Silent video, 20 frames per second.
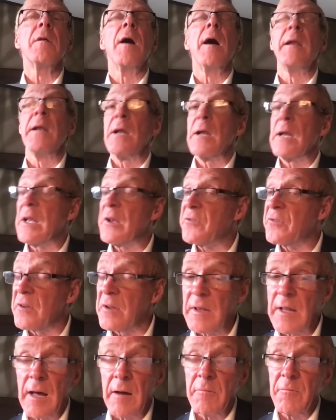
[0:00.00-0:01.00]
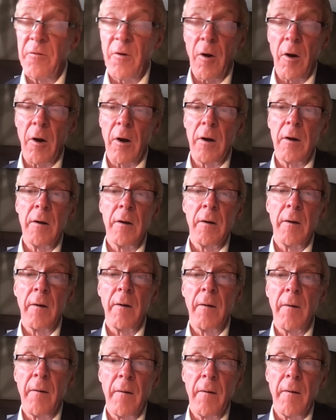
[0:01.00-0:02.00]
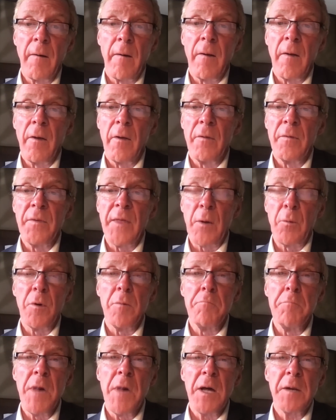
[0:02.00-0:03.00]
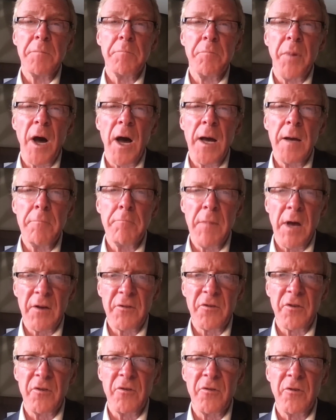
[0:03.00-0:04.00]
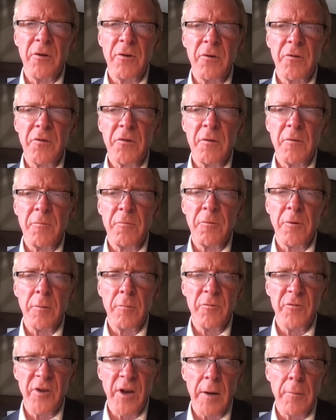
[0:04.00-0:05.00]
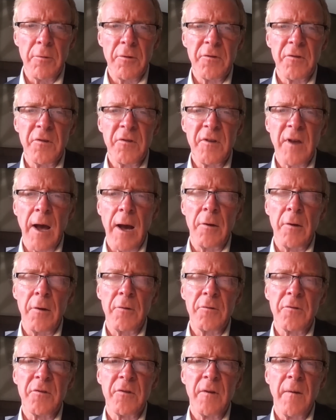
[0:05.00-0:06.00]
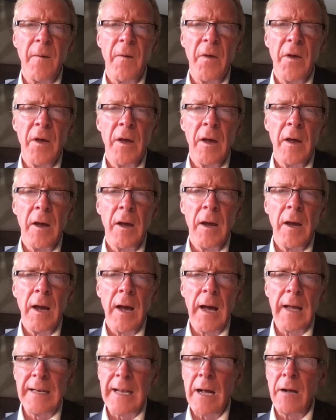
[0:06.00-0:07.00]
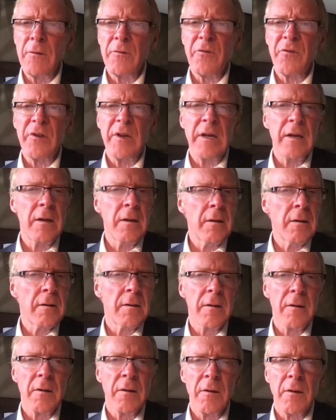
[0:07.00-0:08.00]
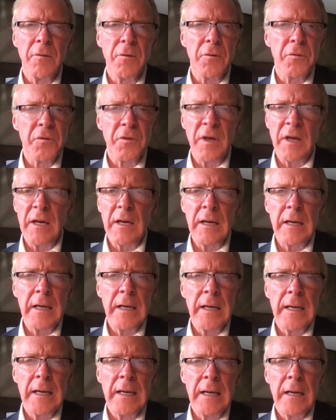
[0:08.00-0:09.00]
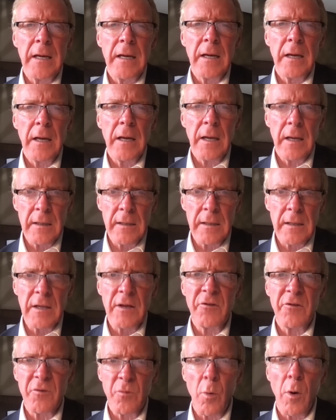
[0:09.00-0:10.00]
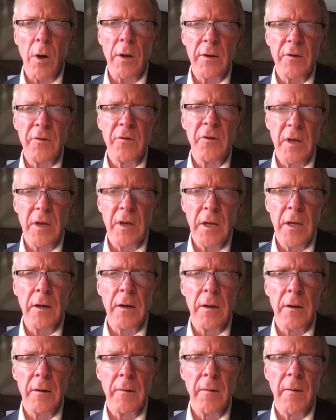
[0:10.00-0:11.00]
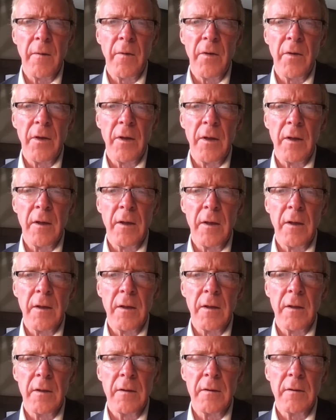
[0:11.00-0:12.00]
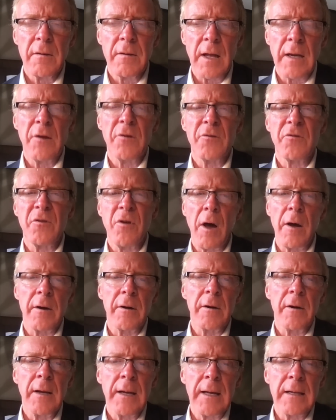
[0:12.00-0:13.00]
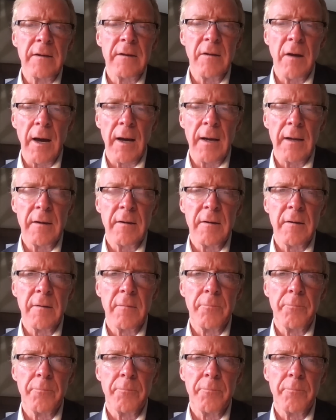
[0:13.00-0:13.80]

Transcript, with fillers: and it isn't that far, they were met by messengers from Jairus' house announcing the thing he least wanted to hear that his daughter had died.